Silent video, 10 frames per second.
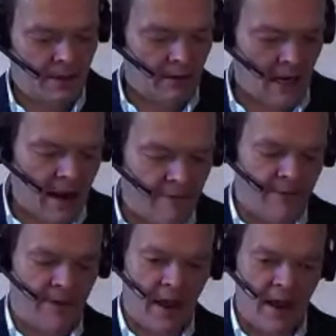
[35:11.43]
you
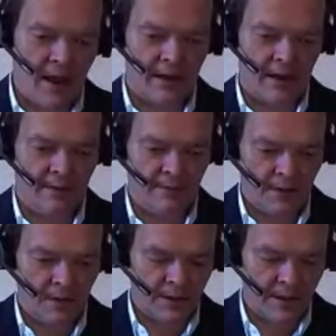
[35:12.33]
have there, I
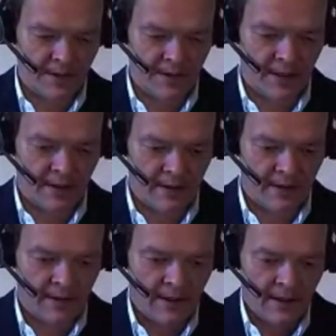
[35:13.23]
feel certain
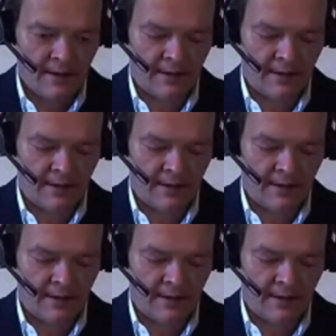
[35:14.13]
that